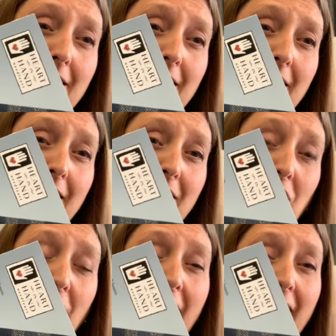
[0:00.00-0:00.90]
and the
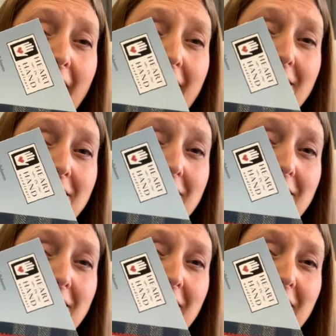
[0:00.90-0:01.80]
grays.
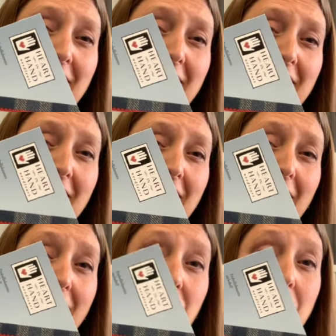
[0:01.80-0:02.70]

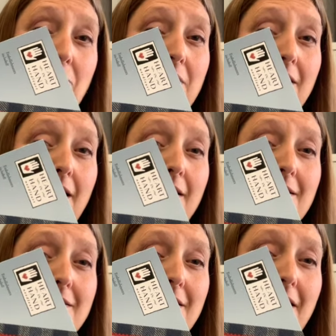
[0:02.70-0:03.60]
I just really like
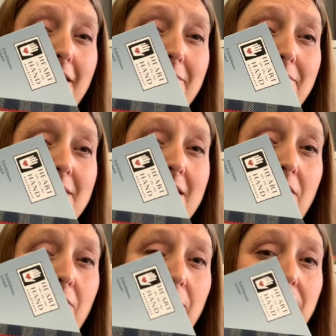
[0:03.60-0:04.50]
this a lot.
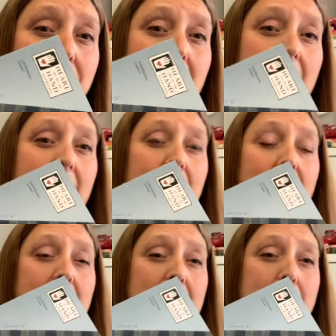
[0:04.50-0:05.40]
So
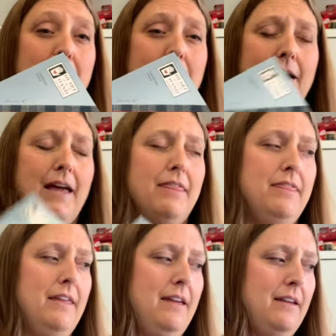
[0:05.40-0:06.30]
I
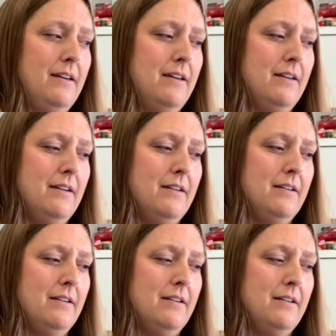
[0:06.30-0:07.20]
think
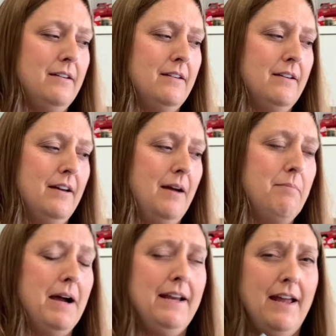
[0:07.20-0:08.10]
I
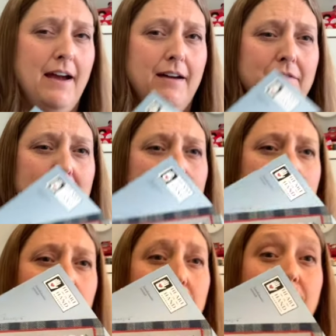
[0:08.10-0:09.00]
might have the
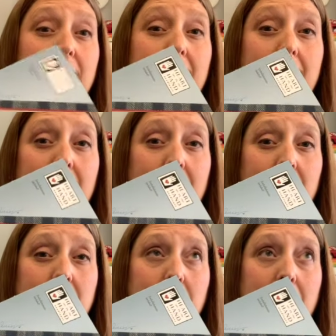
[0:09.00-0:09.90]
little frill that
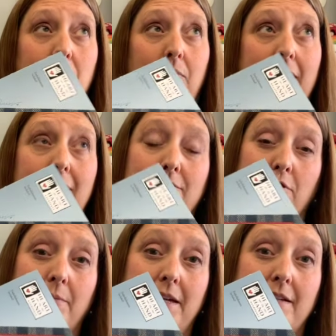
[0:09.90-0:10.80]
goes with it waiting
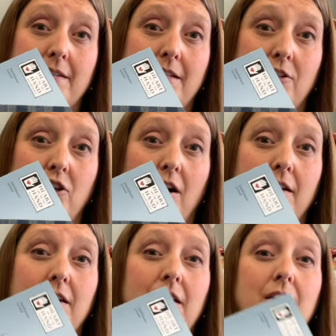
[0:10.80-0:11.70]
for me at Stitch
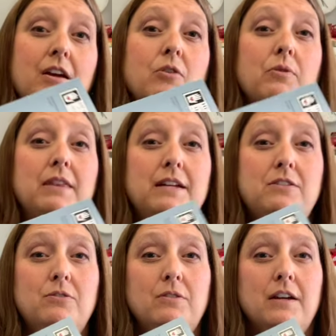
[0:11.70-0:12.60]
On. When they
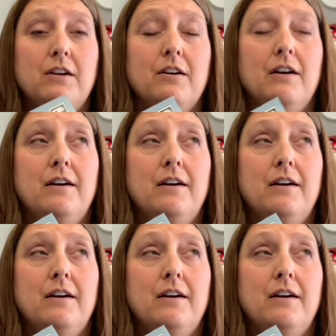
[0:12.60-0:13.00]
do their